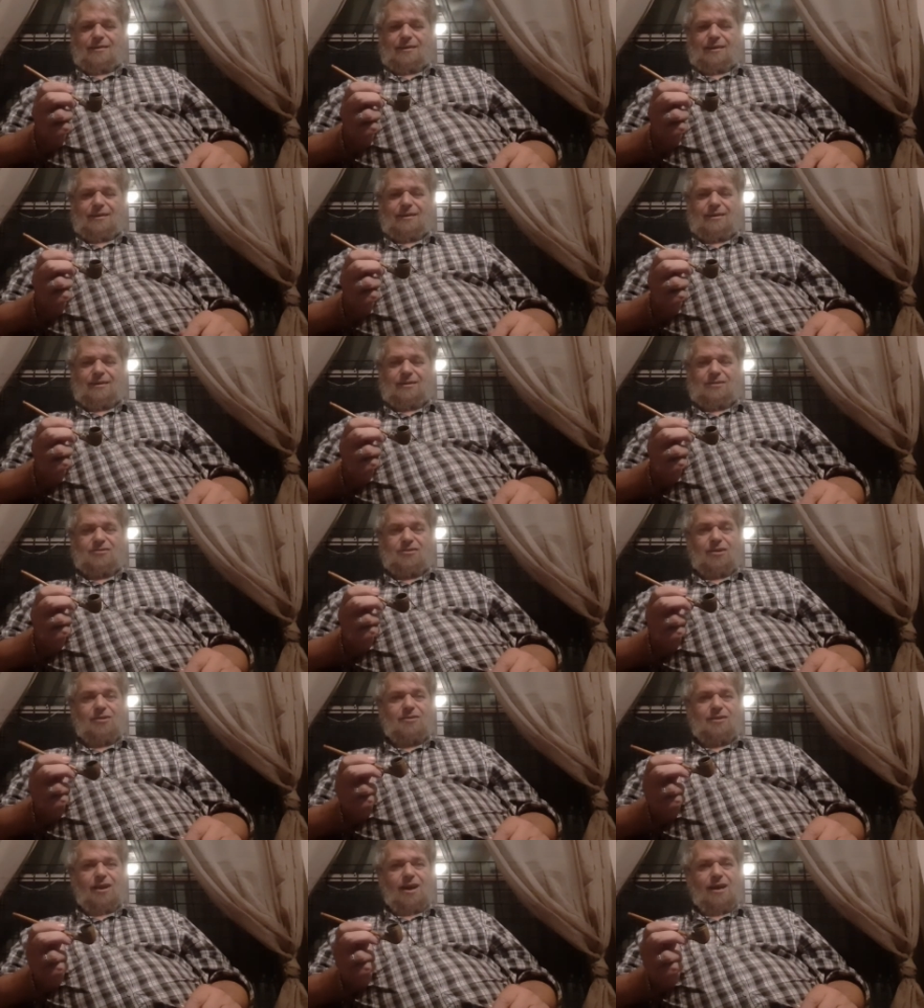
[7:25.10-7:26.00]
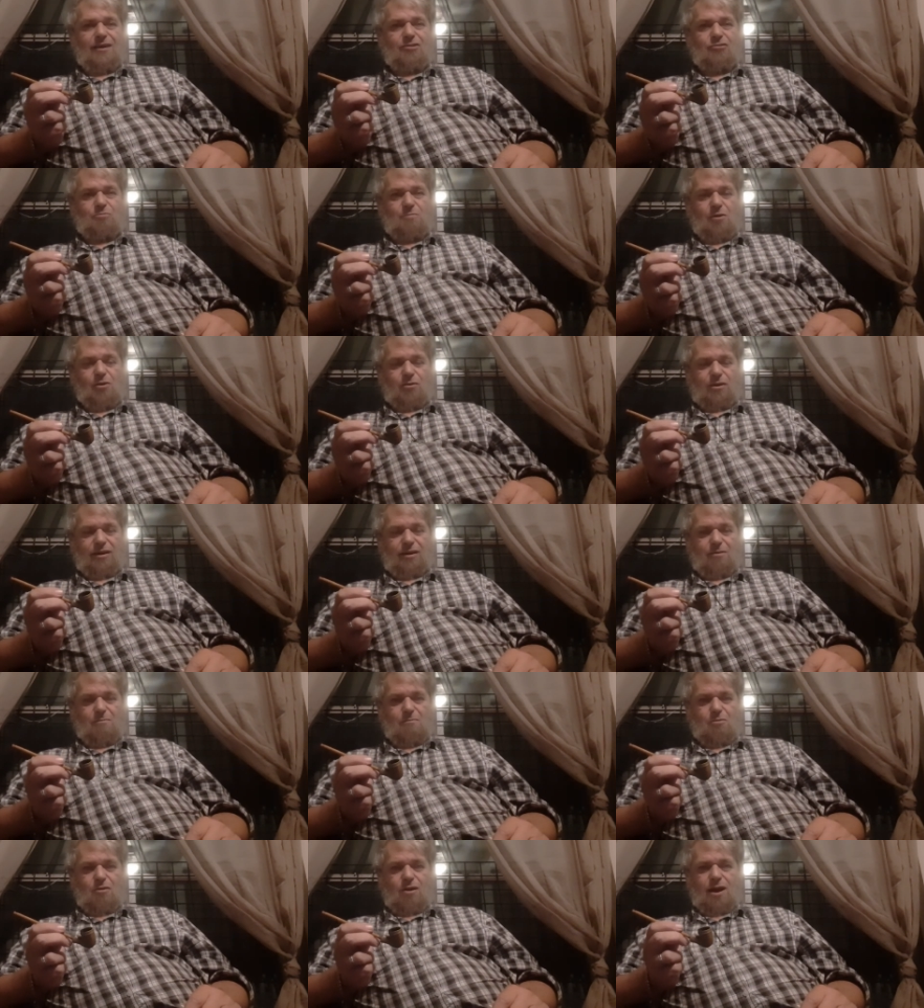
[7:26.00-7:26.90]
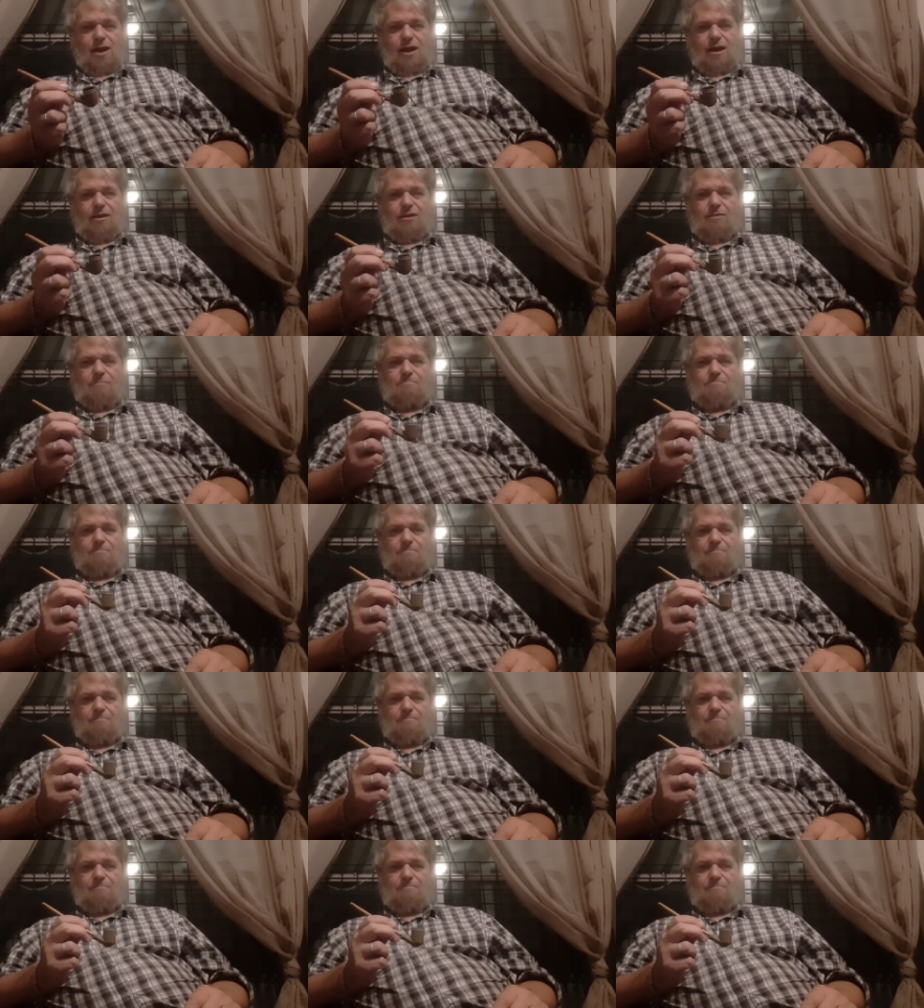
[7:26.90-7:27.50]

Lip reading: It is unlike smoking a briar,